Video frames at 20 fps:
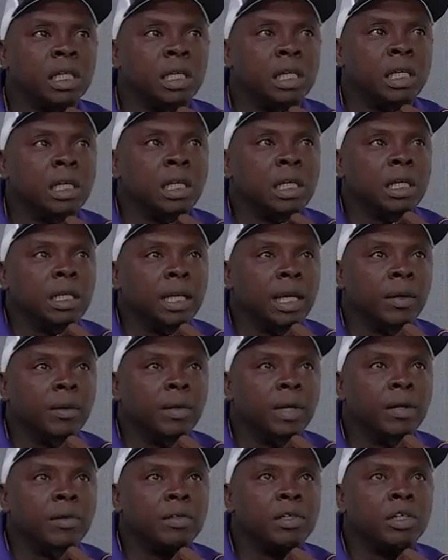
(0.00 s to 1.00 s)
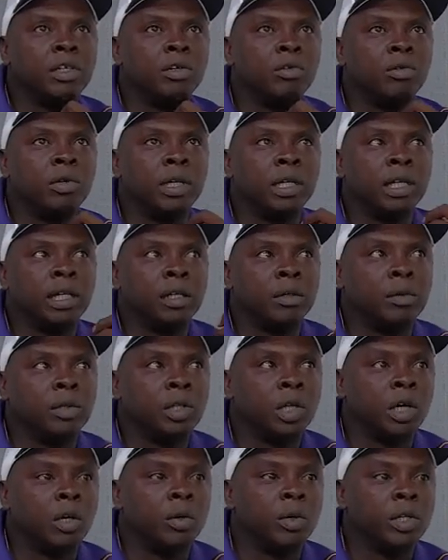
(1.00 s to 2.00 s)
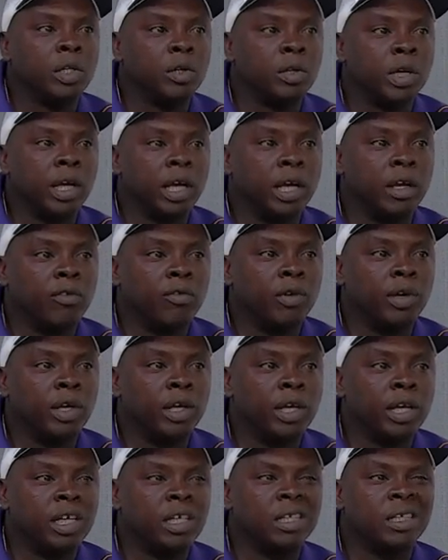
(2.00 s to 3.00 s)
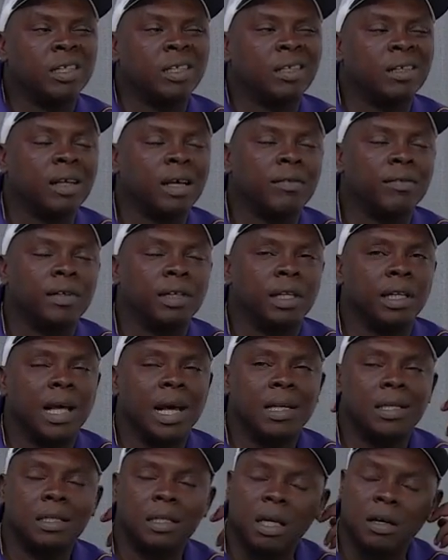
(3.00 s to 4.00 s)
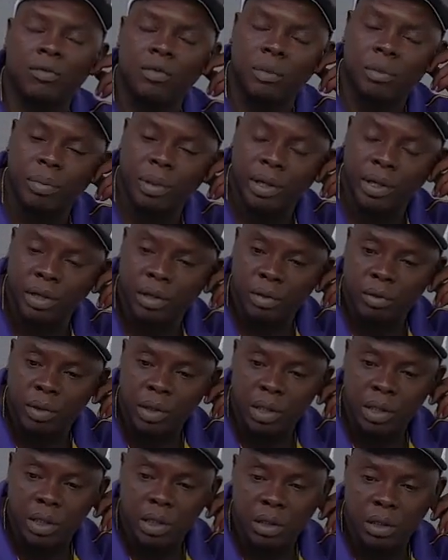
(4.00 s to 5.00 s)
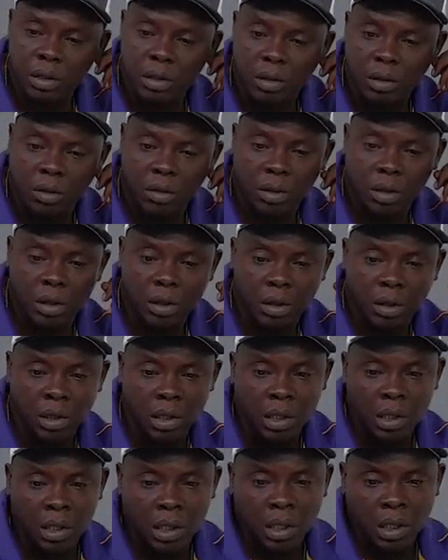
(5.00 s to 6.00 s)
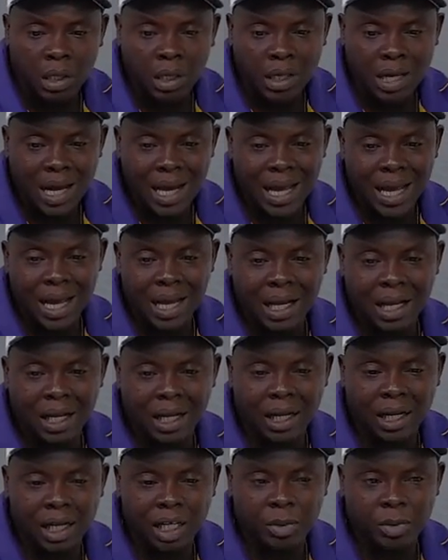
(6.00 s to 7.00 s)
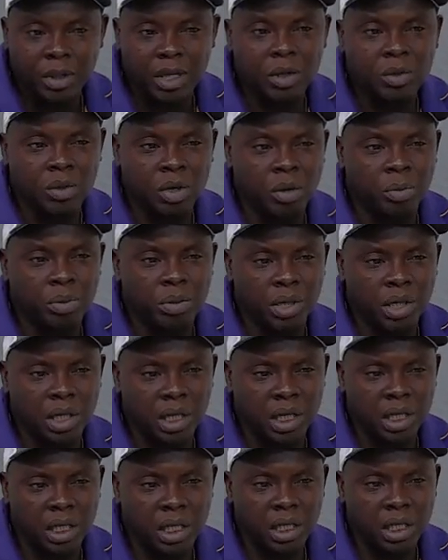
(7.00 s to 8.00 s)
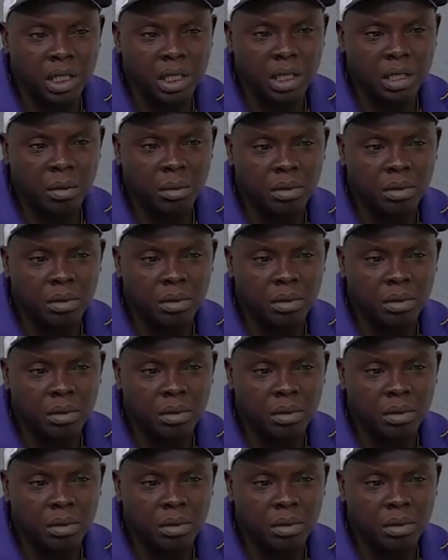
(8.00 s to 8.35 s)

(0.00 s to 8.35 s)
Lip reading: like when I was in New England, it was always okay if we, because a lot of stuff with Bill was on, not analytics, but it was on percentages before